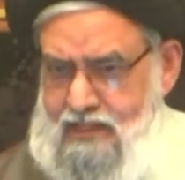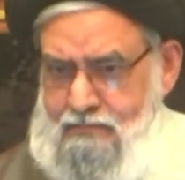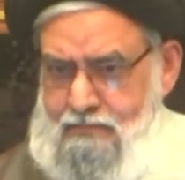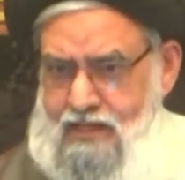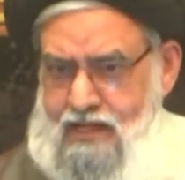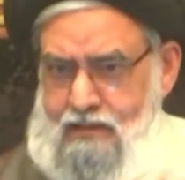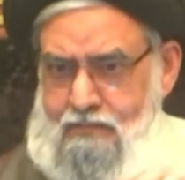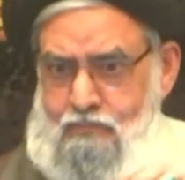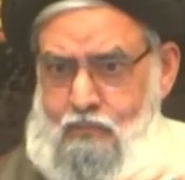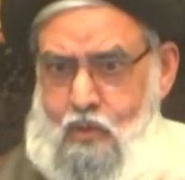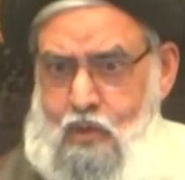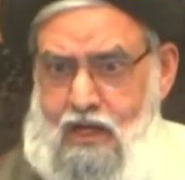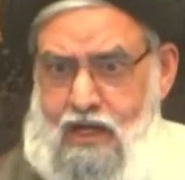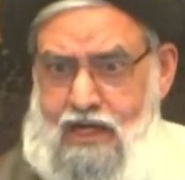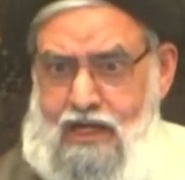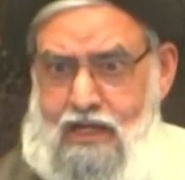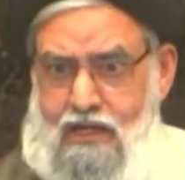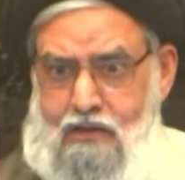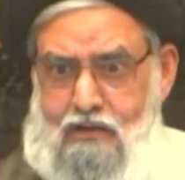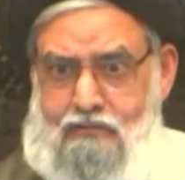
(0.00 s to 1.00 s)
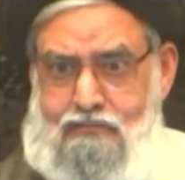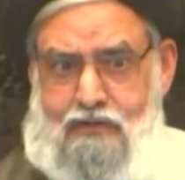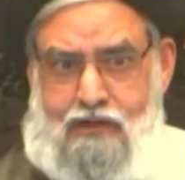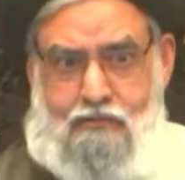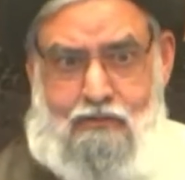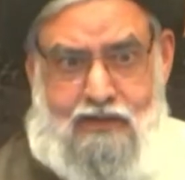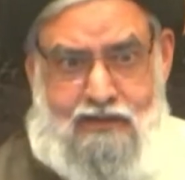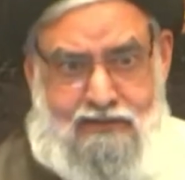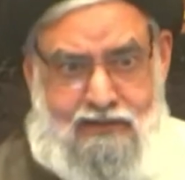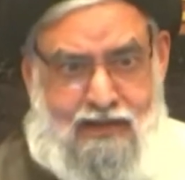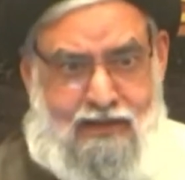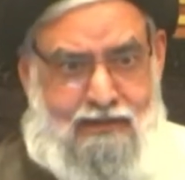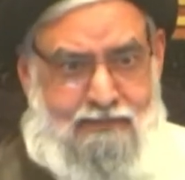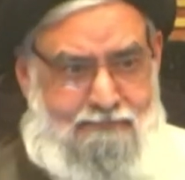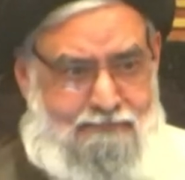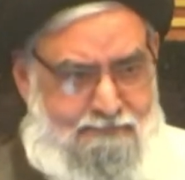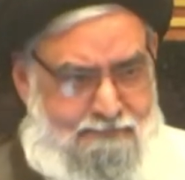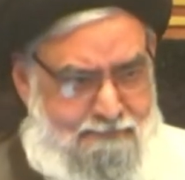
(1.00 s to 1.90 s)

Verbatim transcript: Imam Bukhari of our time.